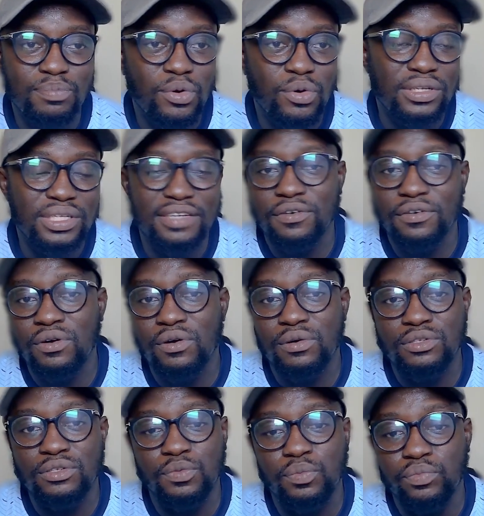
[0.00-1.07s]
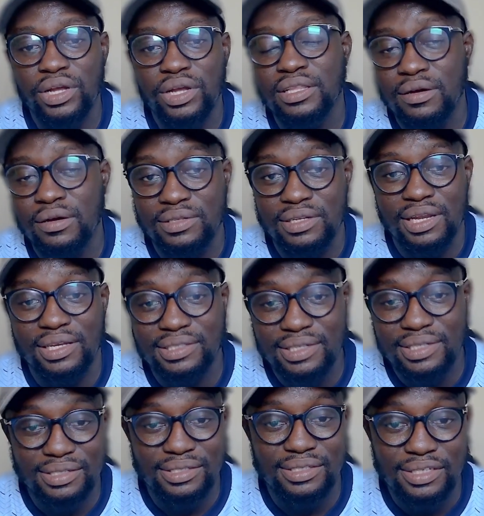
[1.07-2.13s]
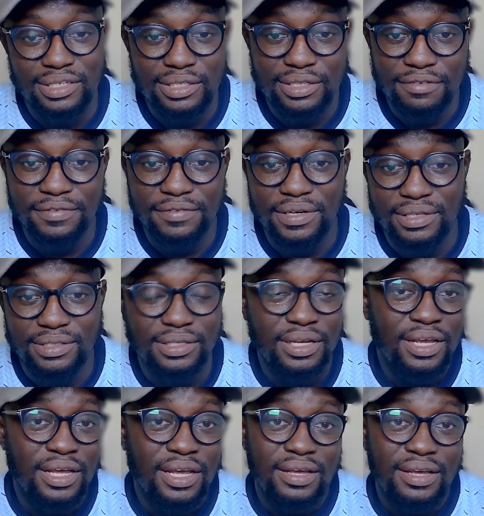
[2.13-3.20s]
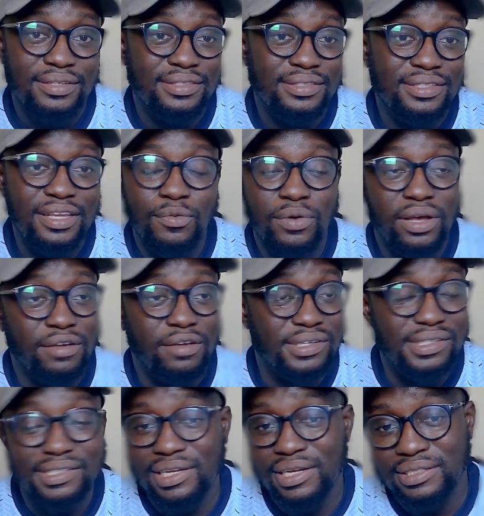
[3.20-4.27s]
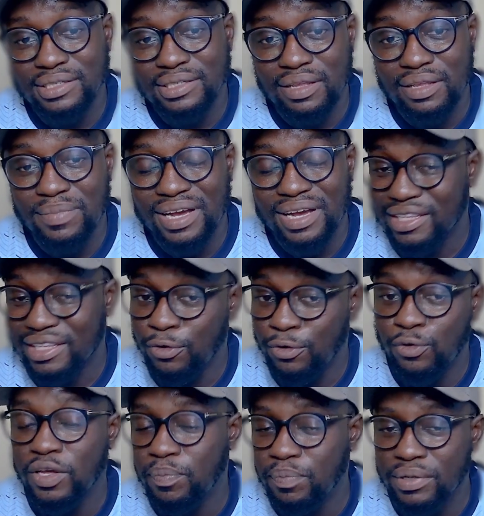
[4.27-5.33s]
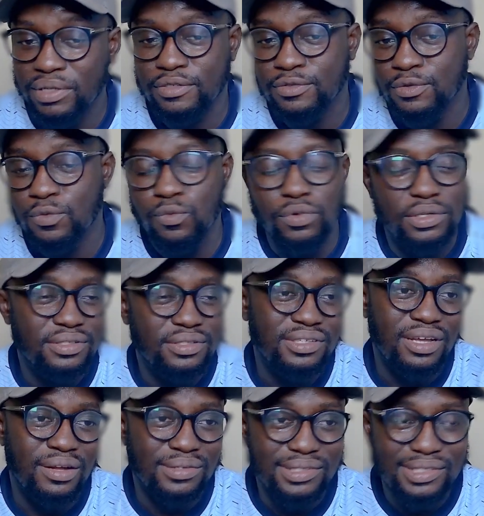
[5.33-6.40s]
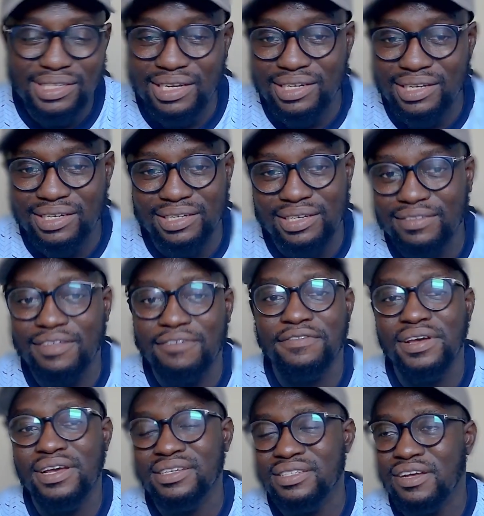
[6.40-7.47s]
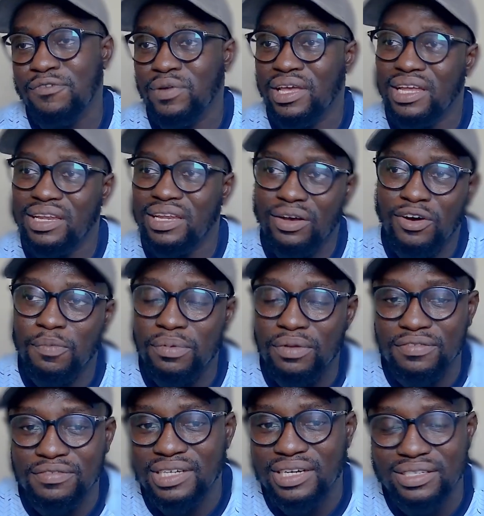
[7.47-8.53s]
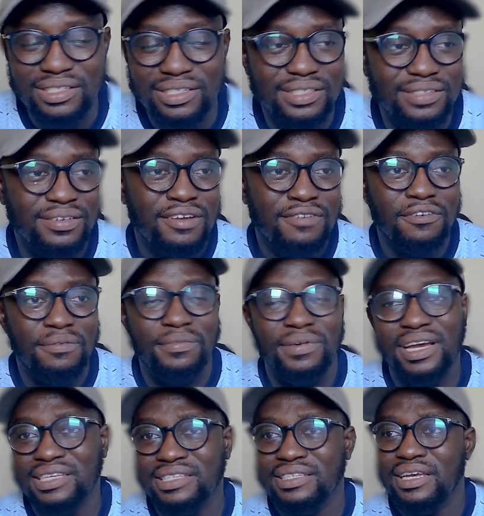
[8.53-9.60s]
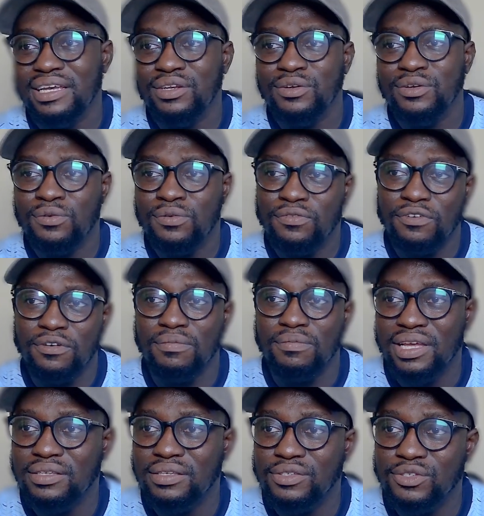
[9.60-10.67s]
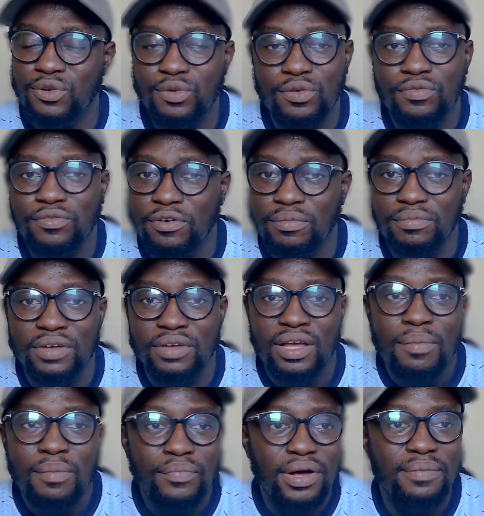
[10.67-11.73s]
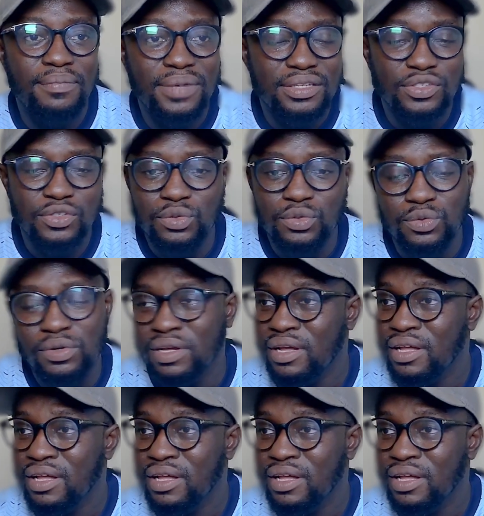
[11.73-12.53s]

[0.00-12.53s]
more difficult to break down the Leicester City defense. They were resilient at the back. The goalkeeper too was outstanding. In the first half, we had a couple of chances from Caicedo, from Enzo, from Palmer to